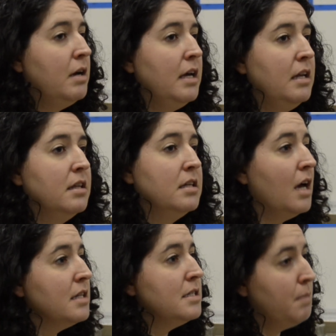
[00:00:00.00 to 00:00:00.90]
when
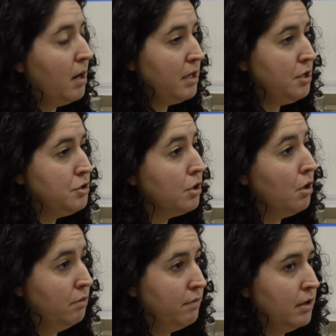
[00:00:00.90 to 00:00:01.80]
the Nazi Party
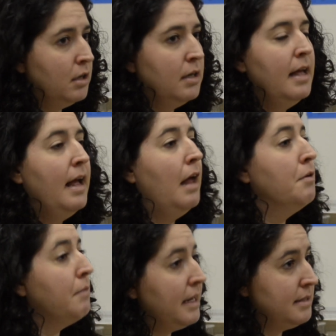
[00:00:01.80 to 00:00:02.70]
took over
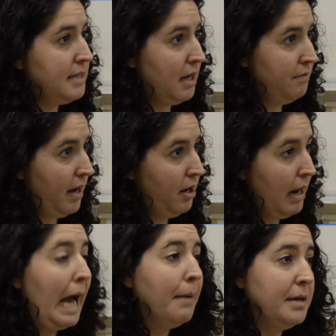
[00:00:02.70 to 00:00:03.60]
and the Reichstag
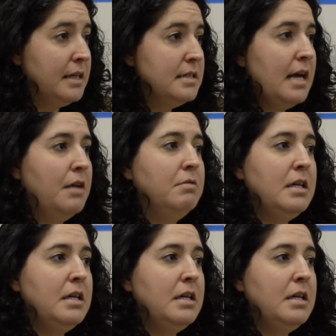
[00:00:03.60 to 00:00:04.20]
fire happened,